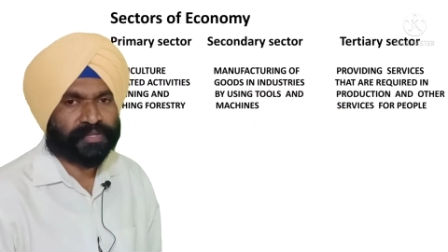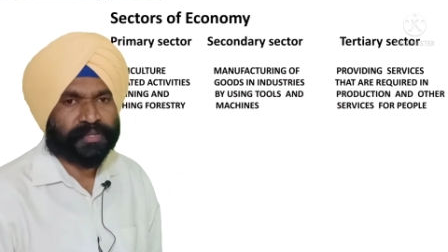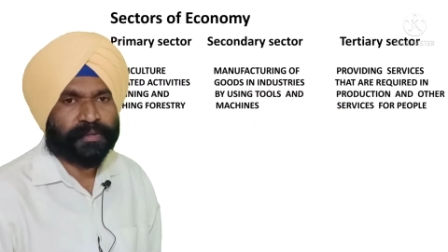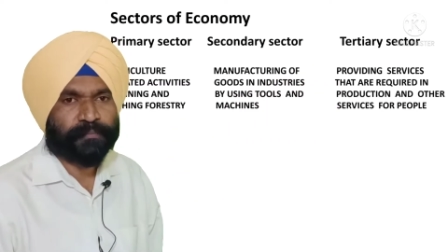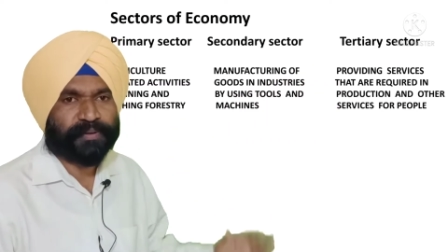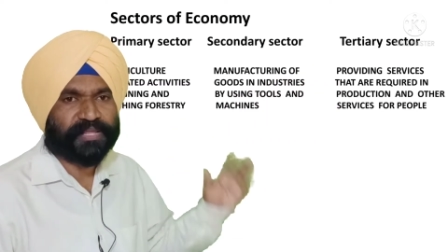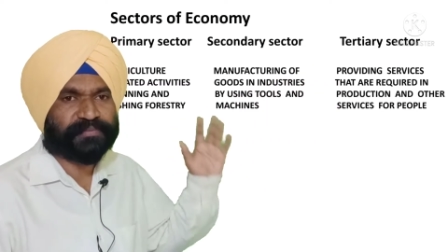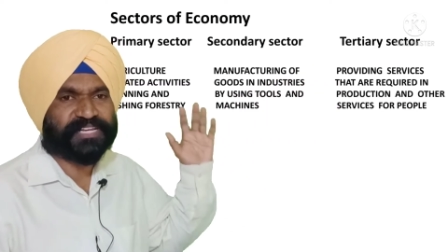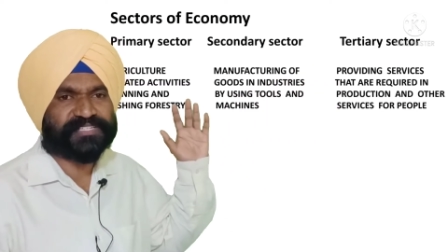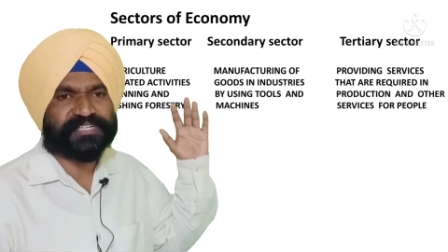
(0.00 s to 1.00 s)

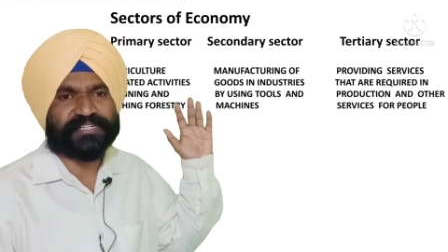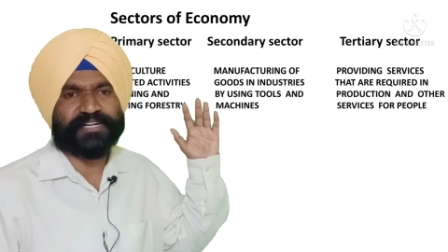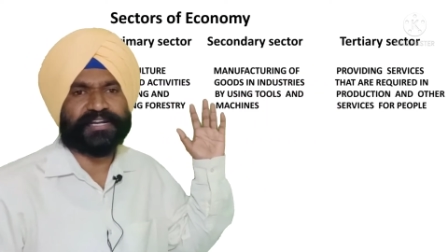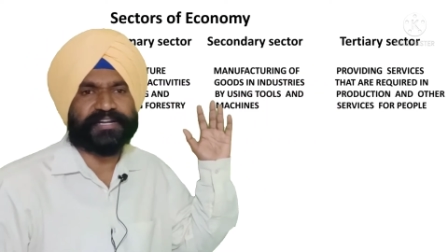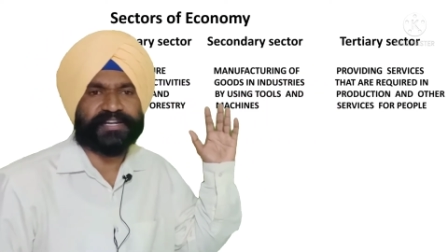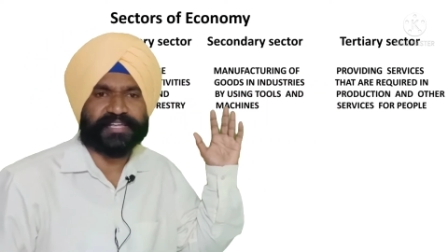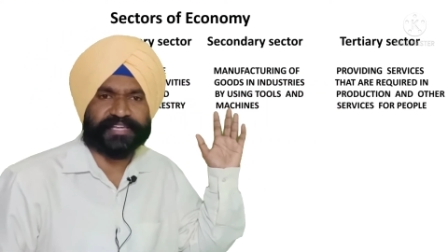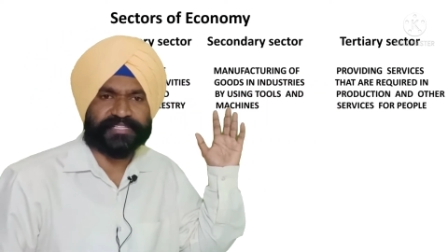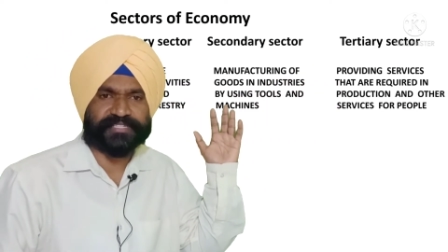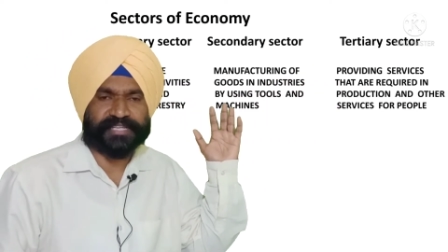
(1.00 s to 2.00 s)
Primary sector
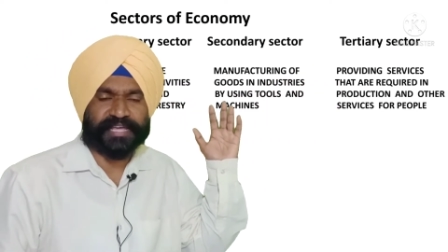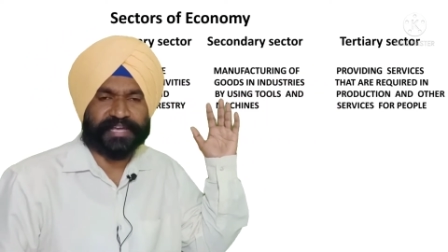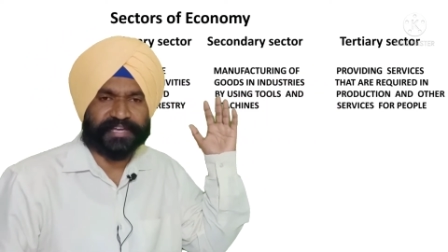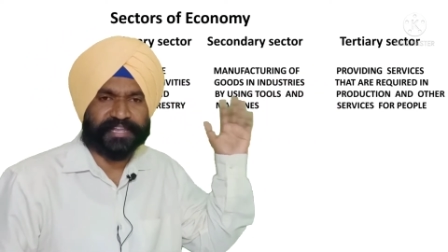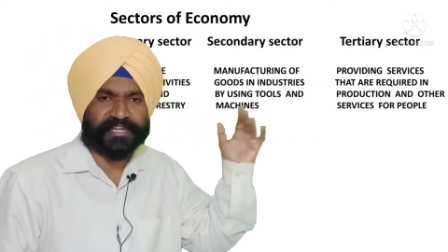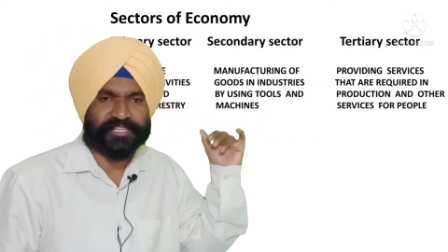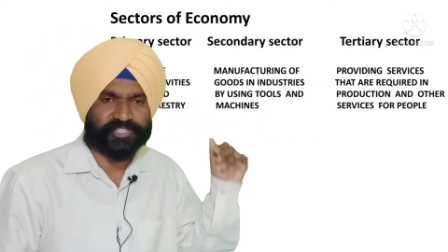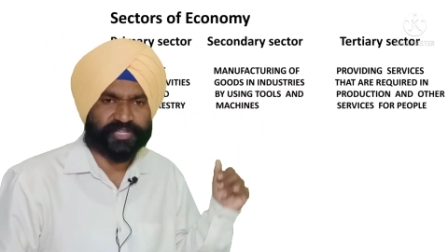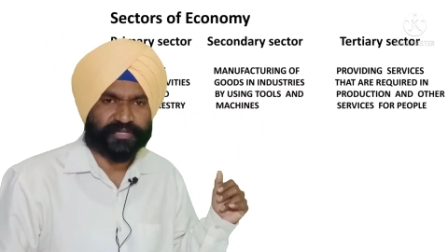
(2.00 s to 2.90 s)
contains agriculture,